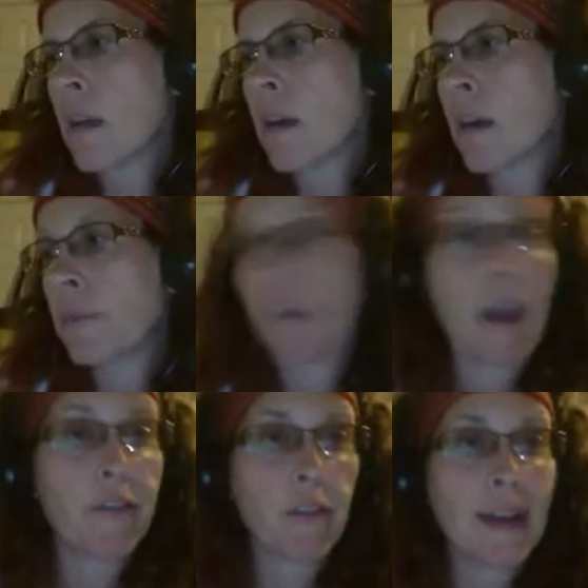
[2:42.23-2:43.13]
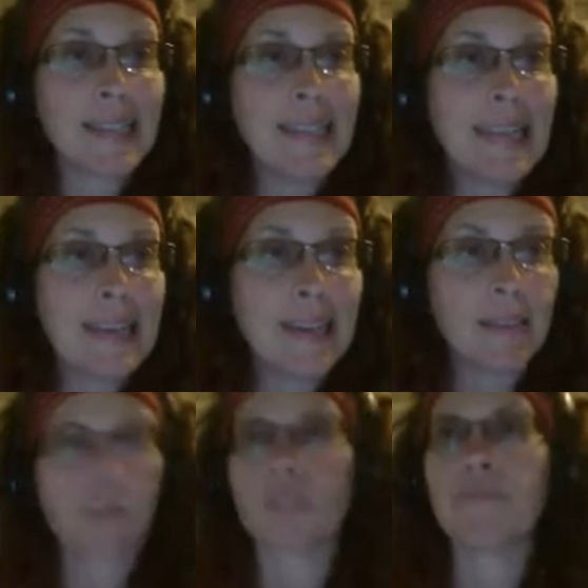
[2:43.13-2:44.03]
you have your ID,
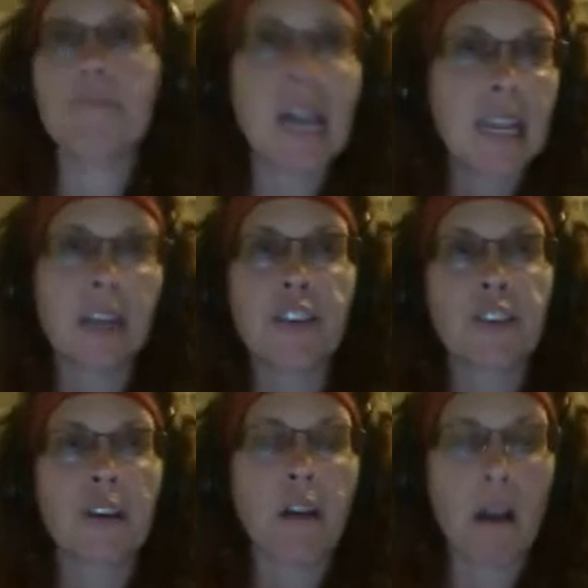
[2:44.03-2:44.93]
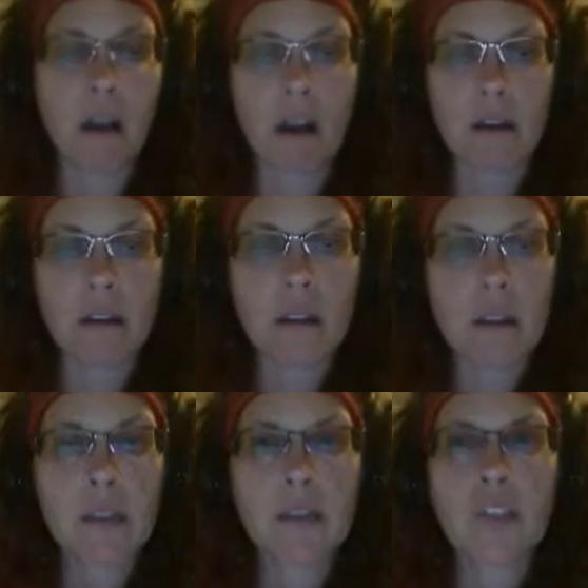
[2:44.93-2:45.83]
there's money on your card,
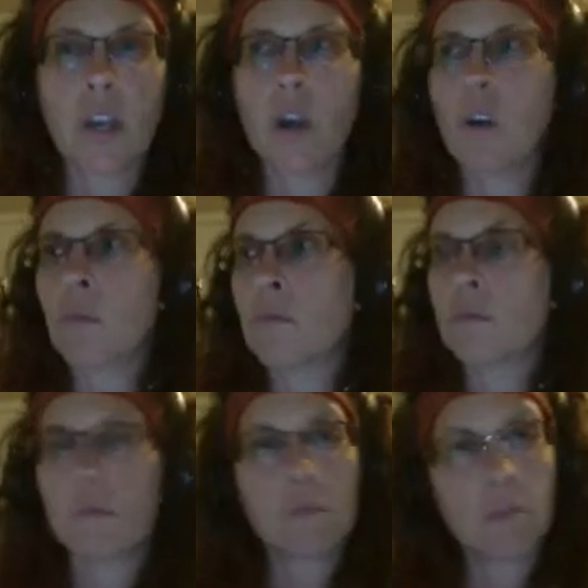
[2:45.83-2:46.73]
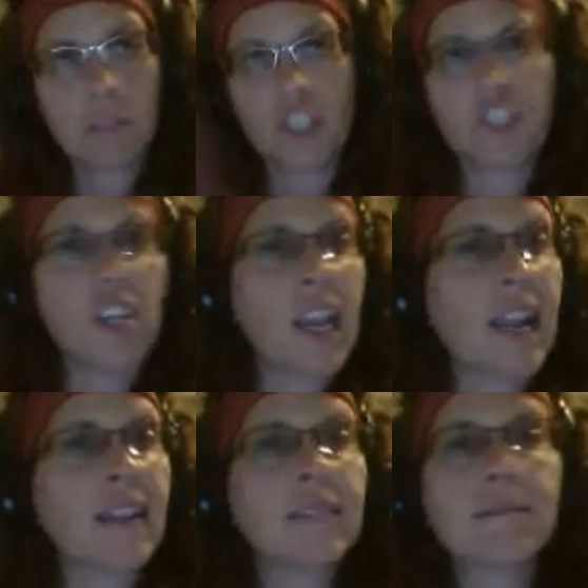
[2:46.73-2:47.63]
so
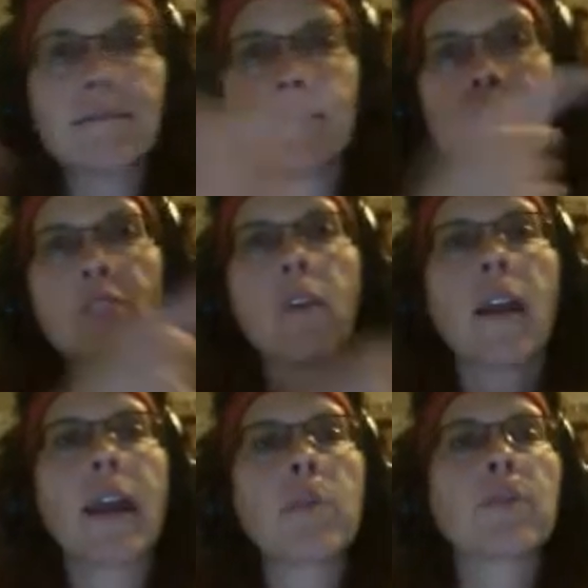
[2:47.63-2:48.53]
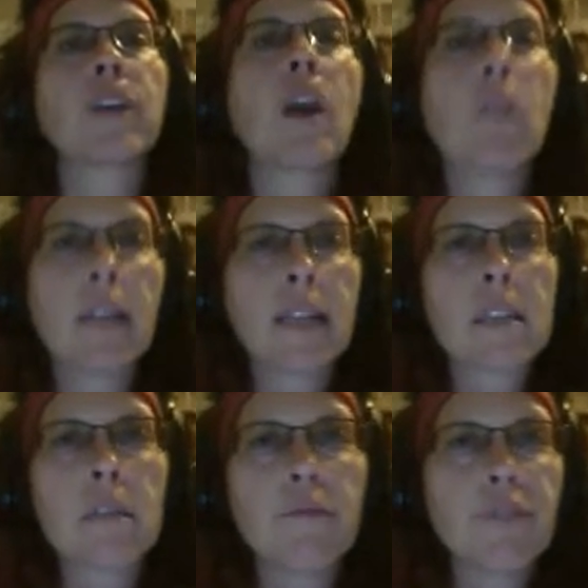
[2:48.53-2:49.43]
cha-ching, you are able to go and get
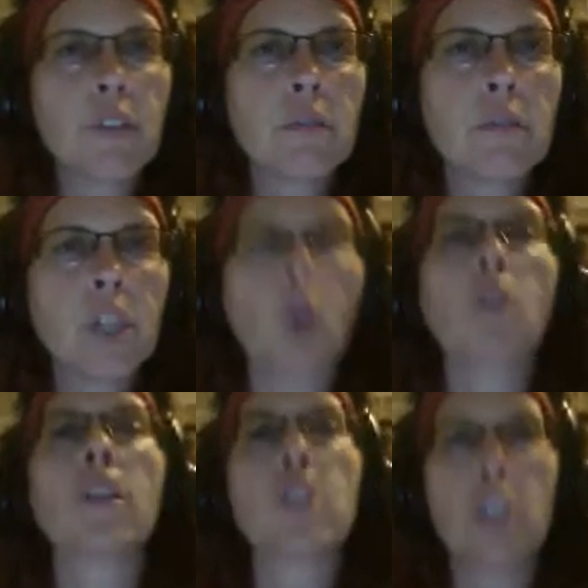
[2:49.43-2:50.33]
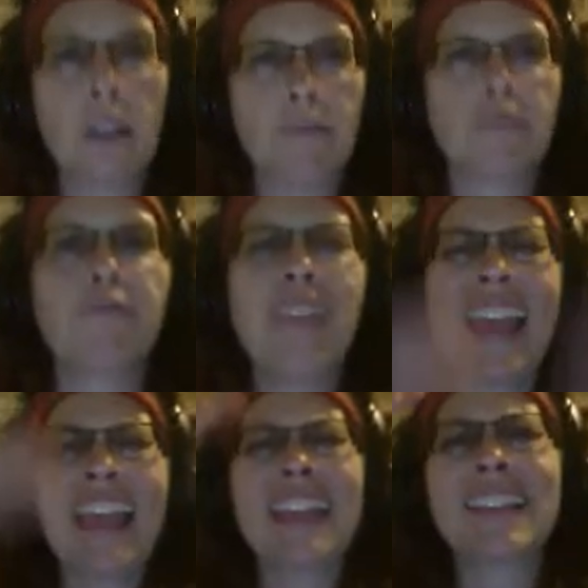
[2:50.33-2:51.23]
some food. Goal achieved.
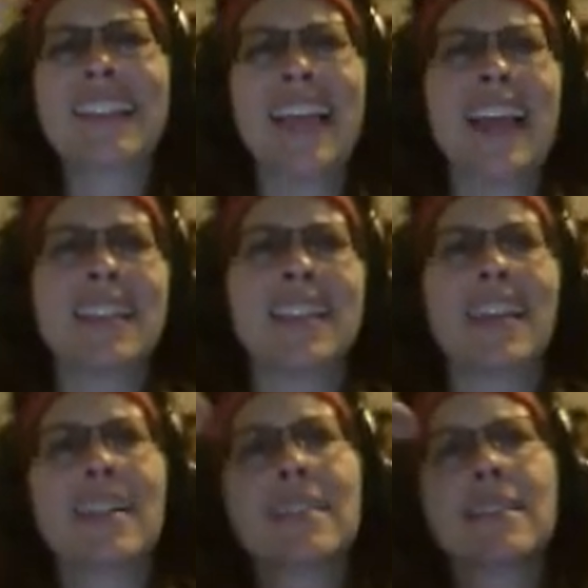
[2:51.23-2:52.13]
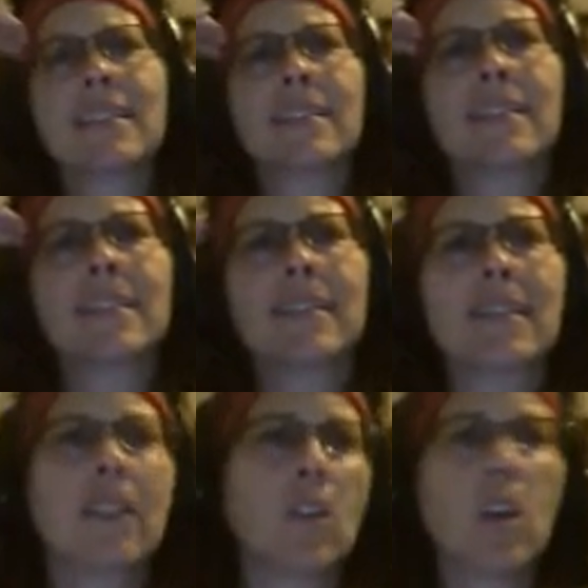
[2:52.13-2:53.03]
Fantastic.
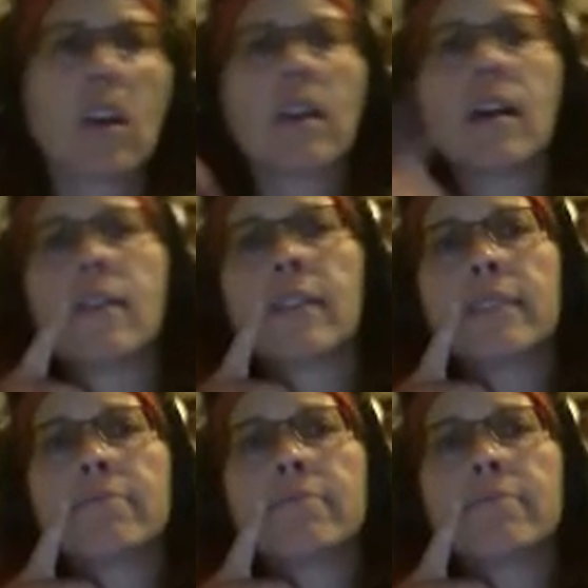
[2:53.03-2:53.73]
You're no longer hungry.